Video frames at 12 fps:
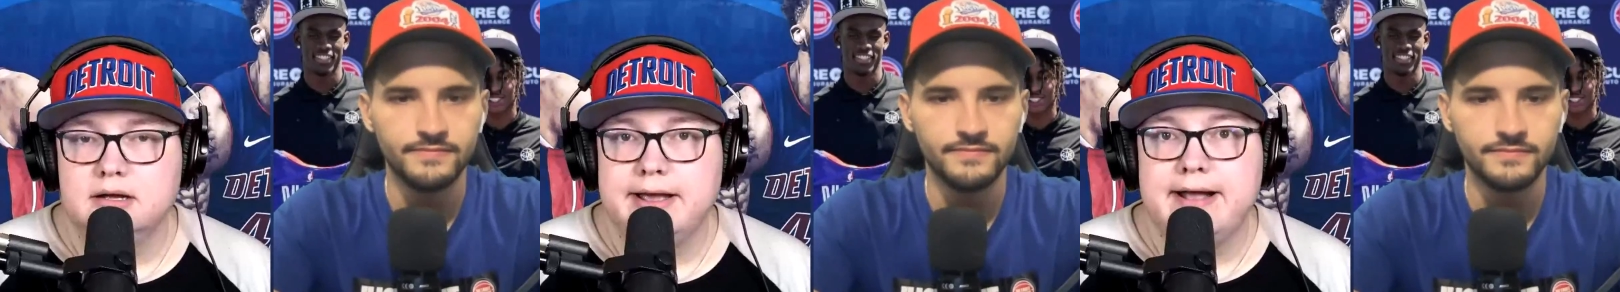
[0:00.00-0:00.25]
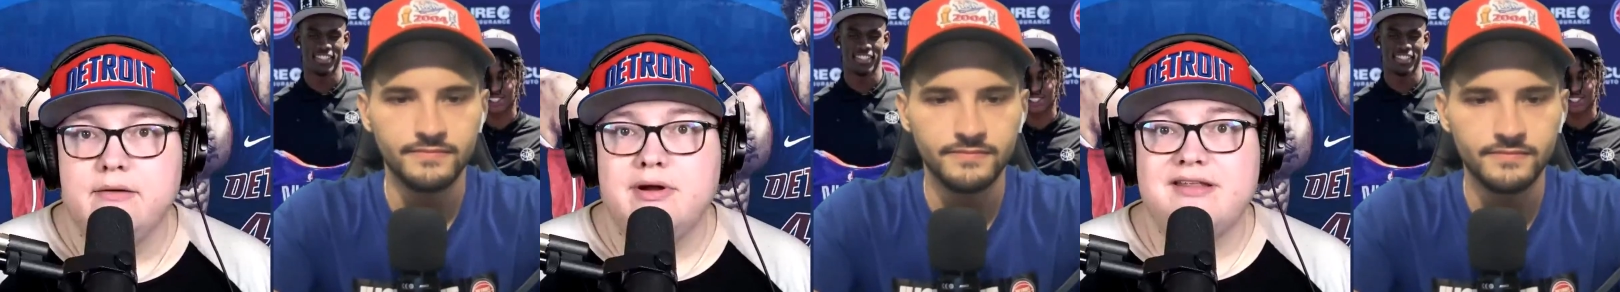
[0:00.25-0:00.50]

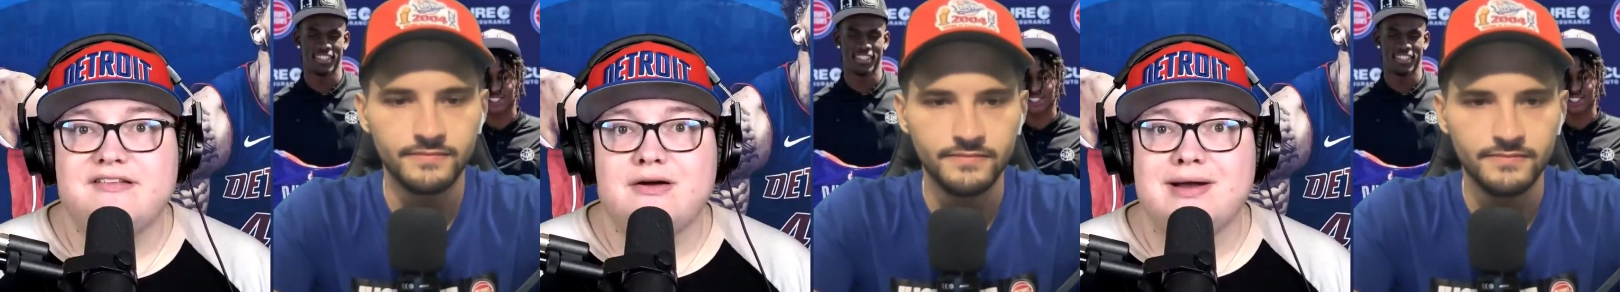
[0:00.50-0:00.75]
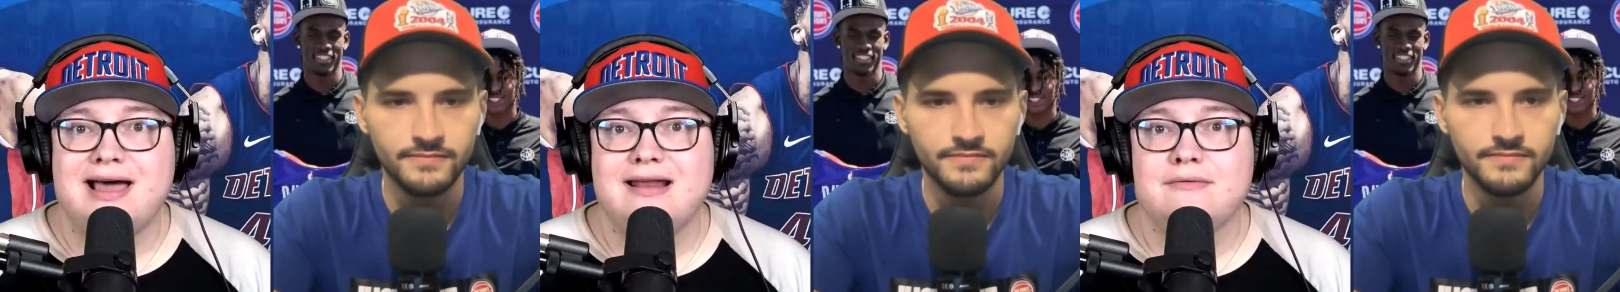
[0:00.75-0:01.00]
Speaker 1: What is going
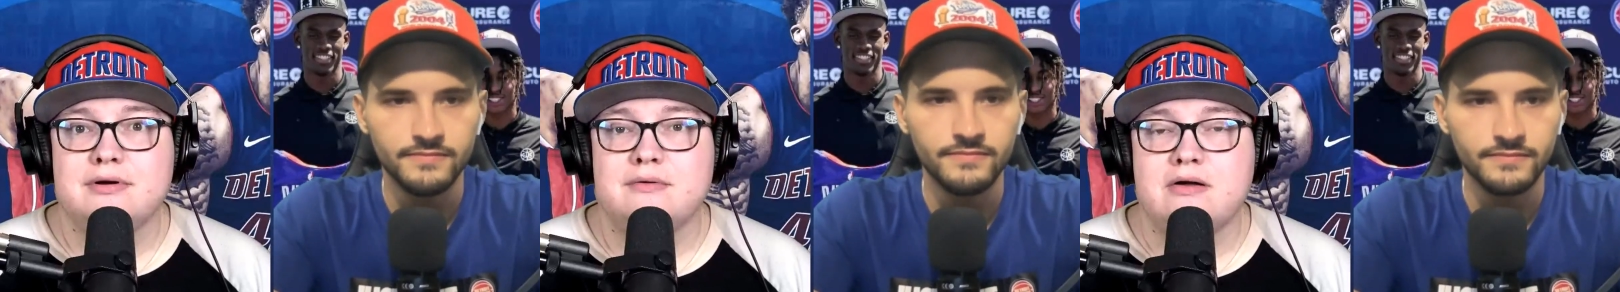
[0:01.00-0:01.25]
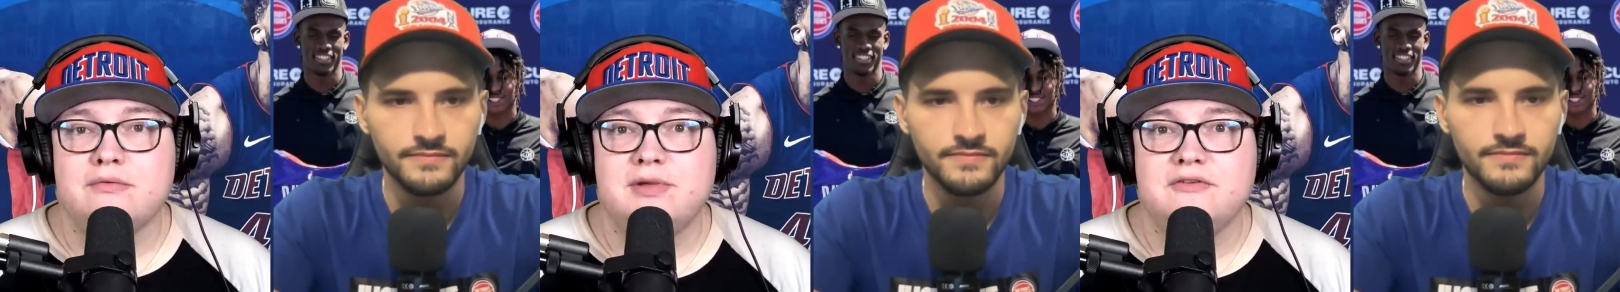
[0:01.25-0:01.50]
on? I want to
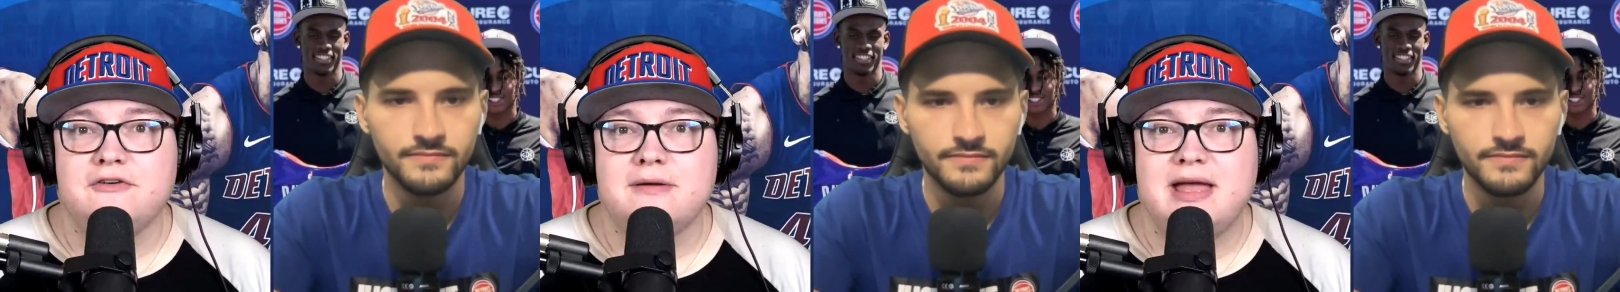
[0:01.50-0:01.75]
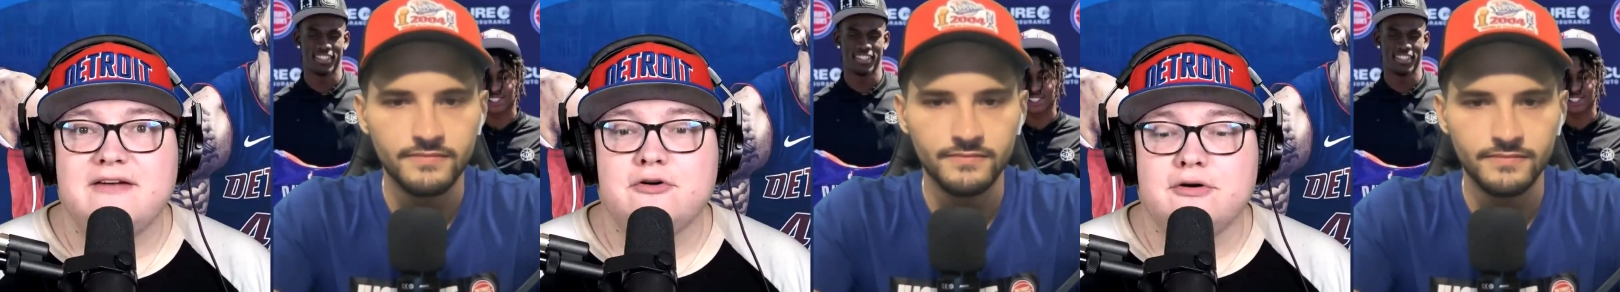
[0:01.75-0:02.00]
welcome you from
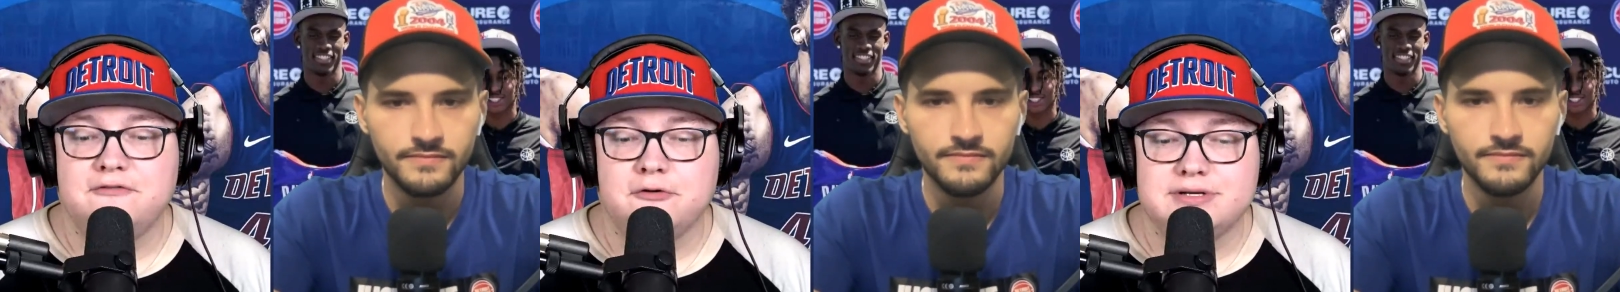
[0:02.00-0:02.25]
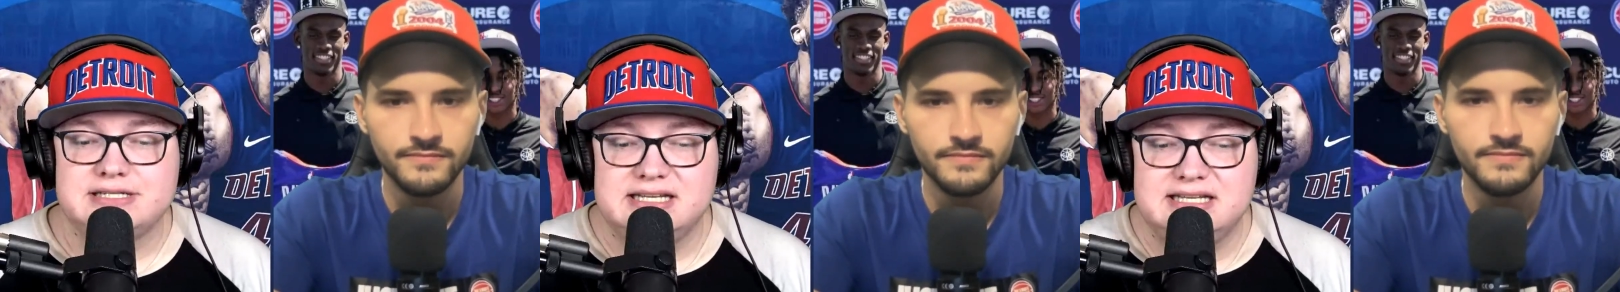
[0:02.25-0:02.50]
Half Court
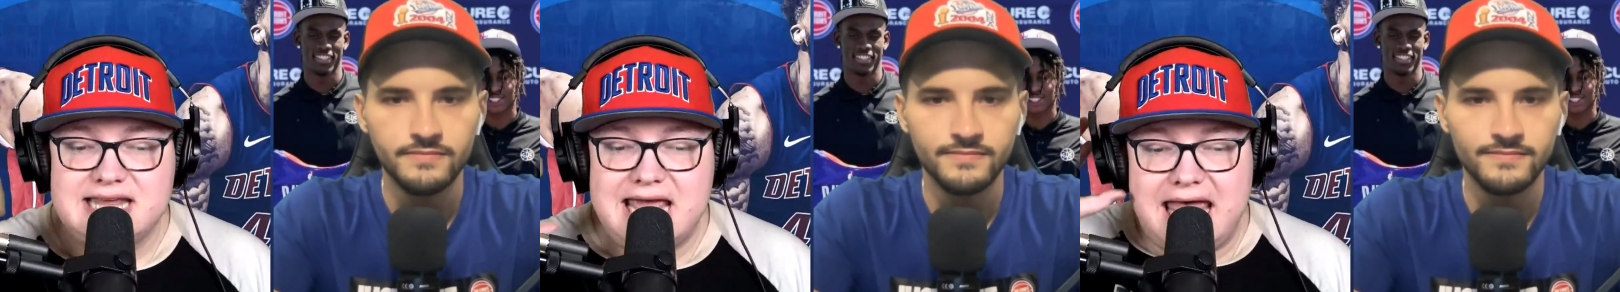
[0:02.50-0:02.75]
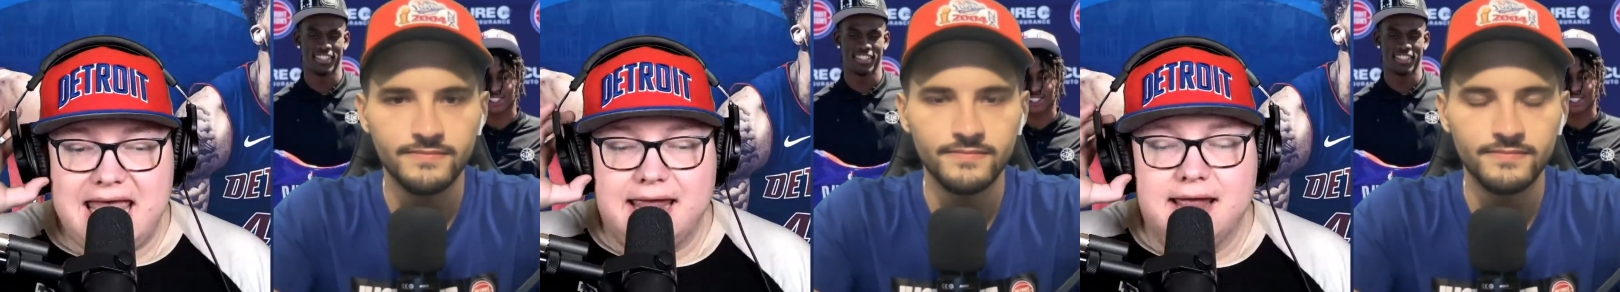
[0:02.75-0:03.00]
for
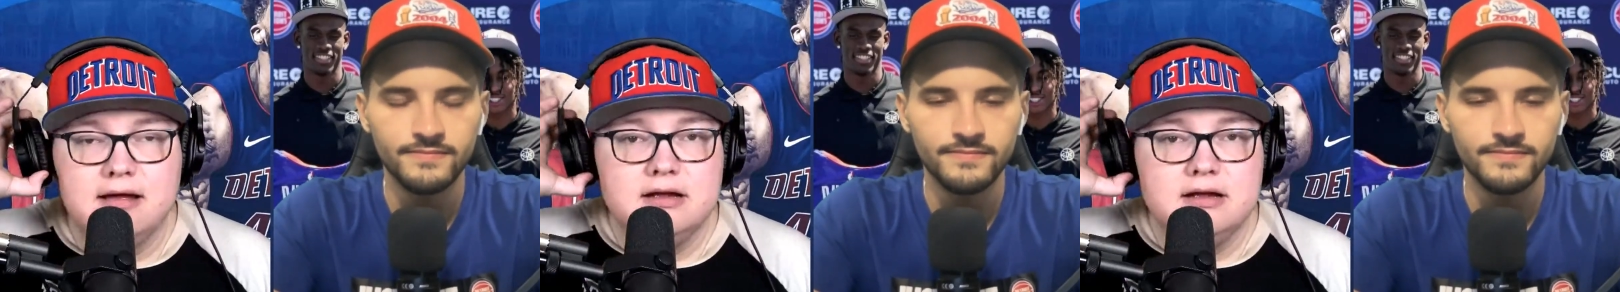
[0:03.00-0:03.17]
today,